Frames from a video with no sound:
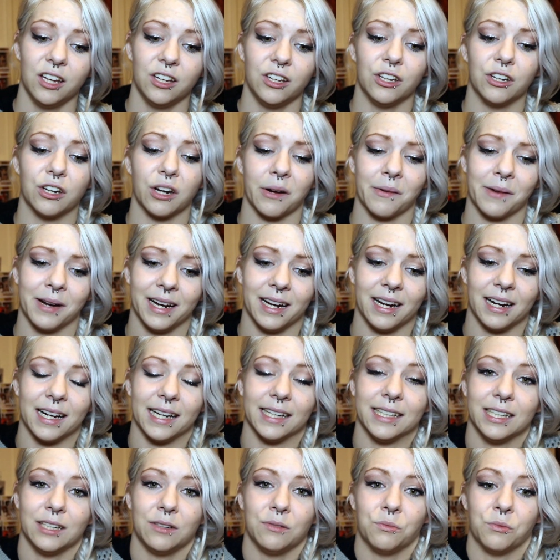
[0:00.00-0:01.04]

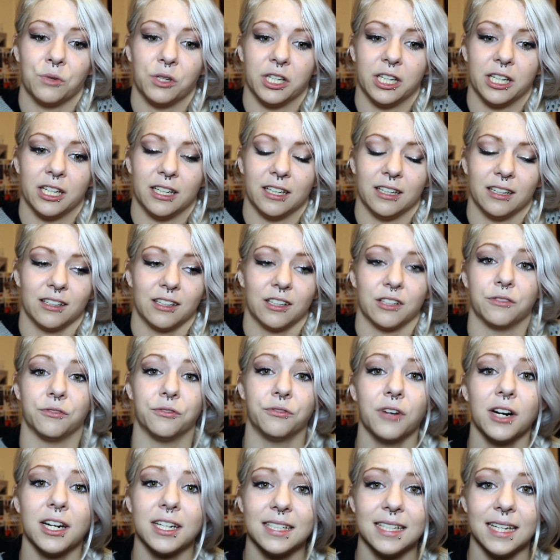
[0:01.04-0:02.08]
didn't want to
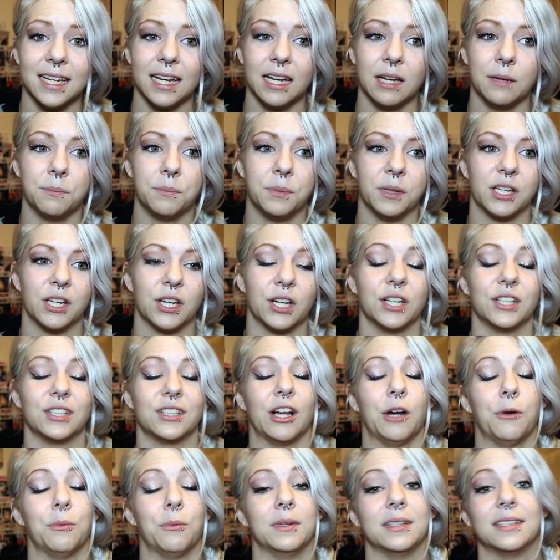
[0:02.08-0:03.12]
confront it because
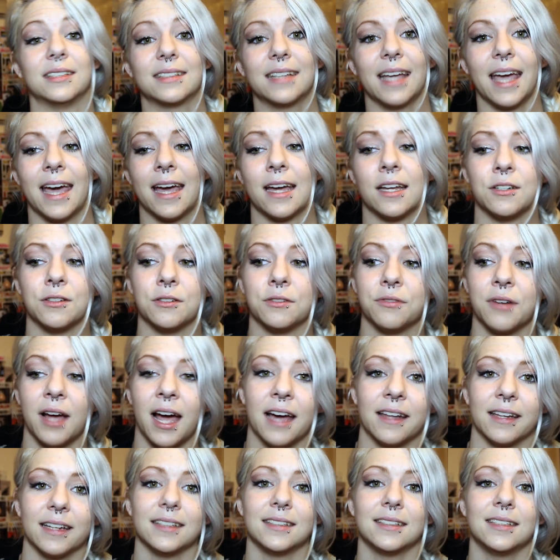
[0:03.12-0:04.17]
I was scared of
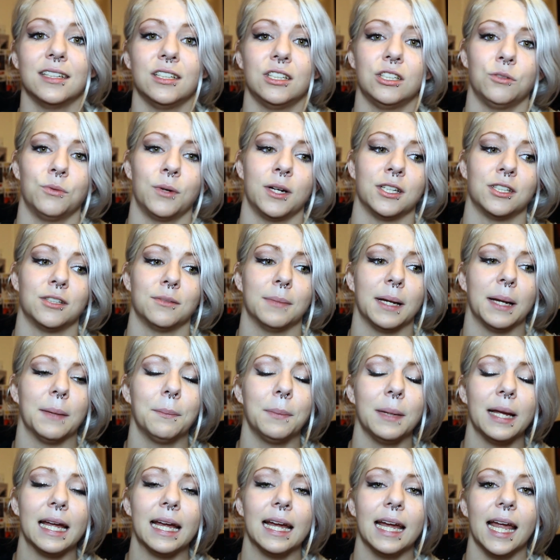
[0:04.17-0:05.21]
how that situation may
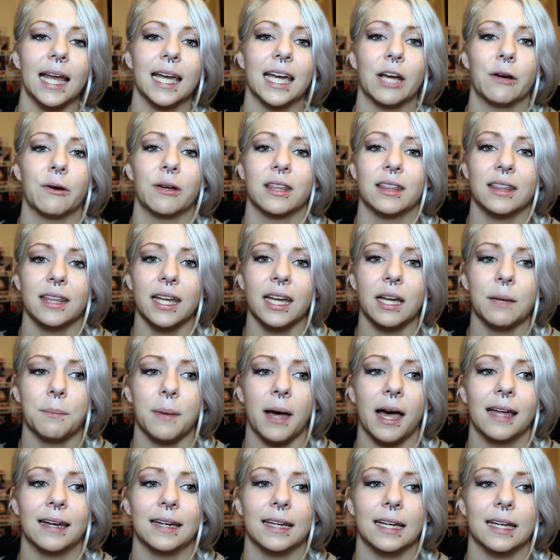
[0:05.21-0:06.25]
be, and now I think
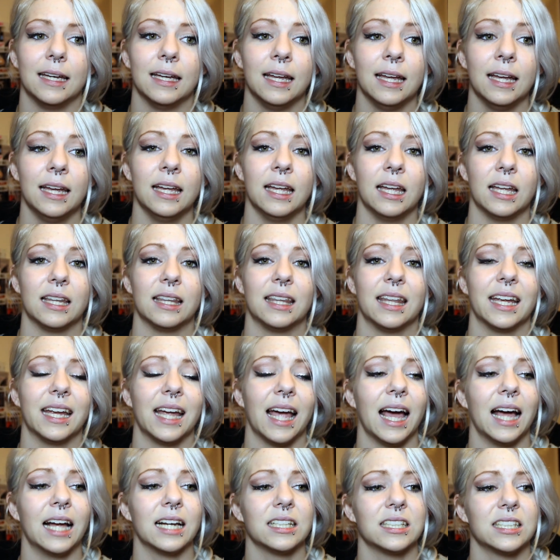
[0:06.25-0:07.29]
about it and think,
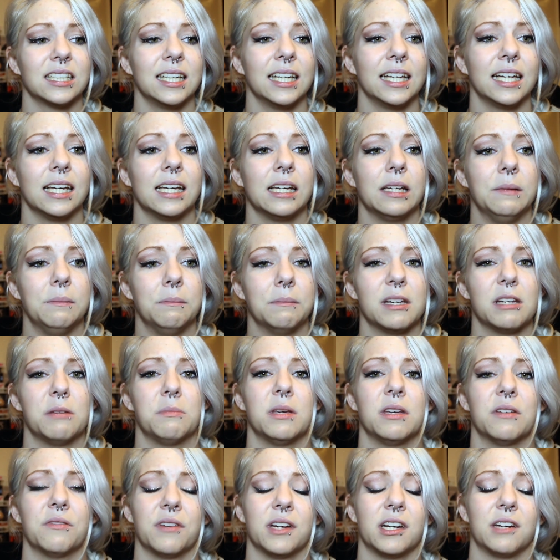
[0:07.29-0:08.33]
actually,
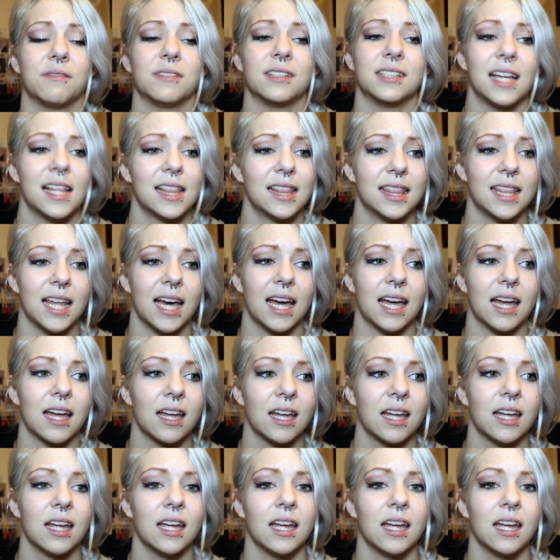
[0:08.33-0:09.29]
maybe if I'd have said that,